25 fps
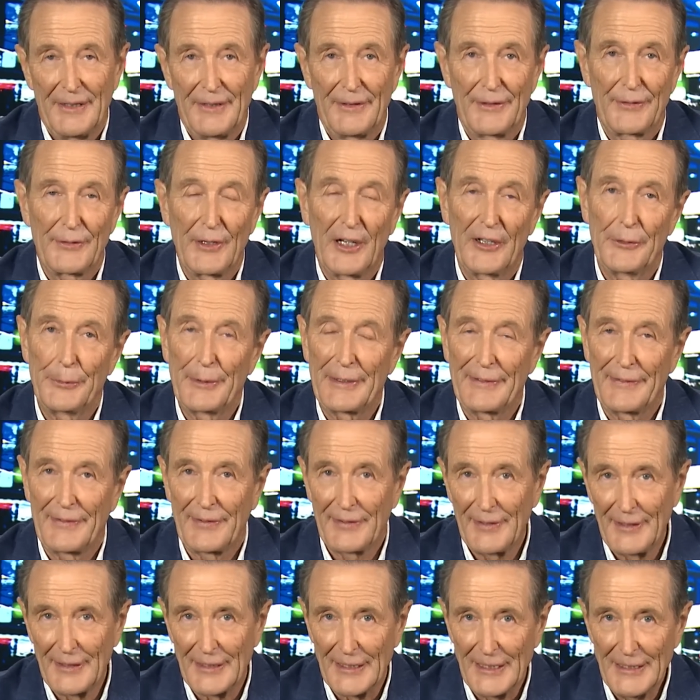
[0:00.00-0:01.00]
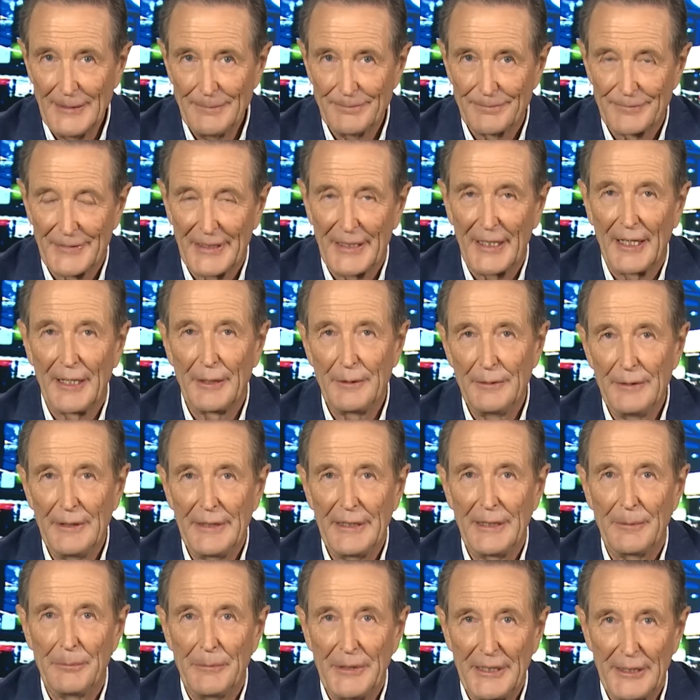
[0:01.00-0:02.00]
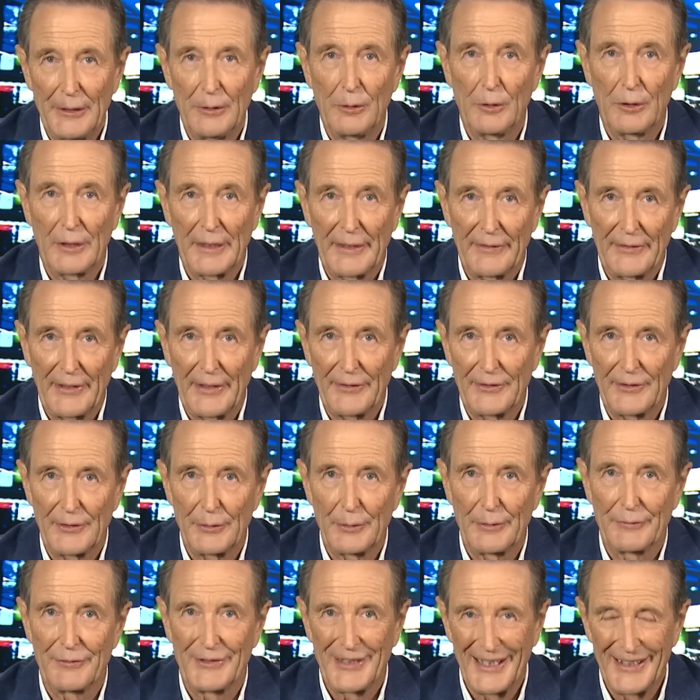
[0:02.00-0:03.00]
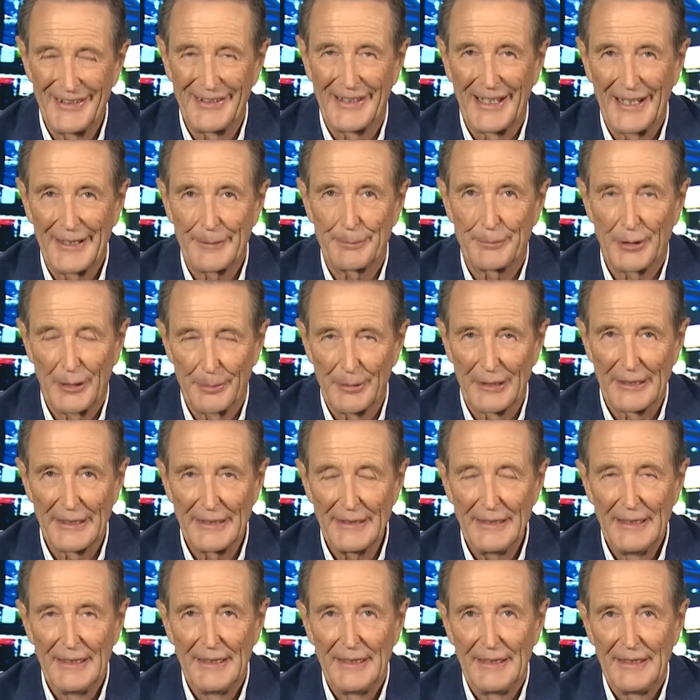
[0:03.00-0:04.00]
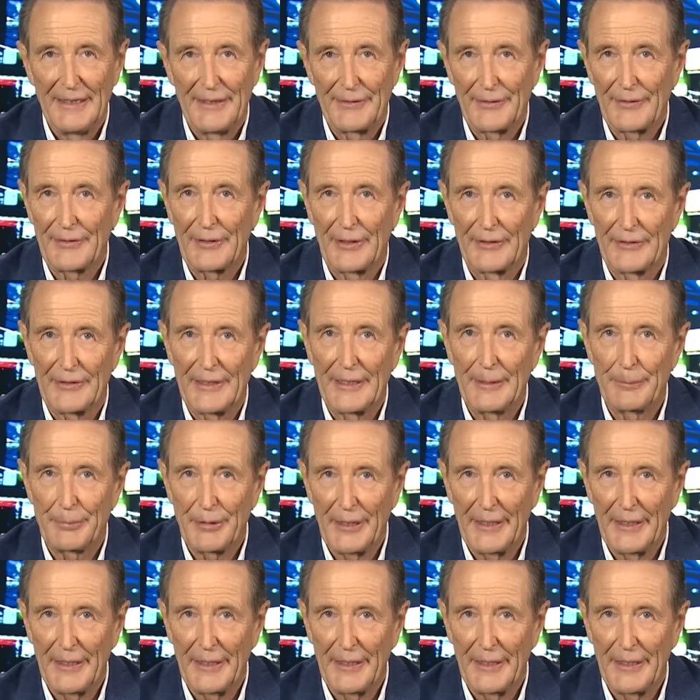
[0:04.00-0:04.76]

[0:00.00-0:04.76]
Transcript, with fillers: As far as we can see, the only media organisation to have done that properly is Associated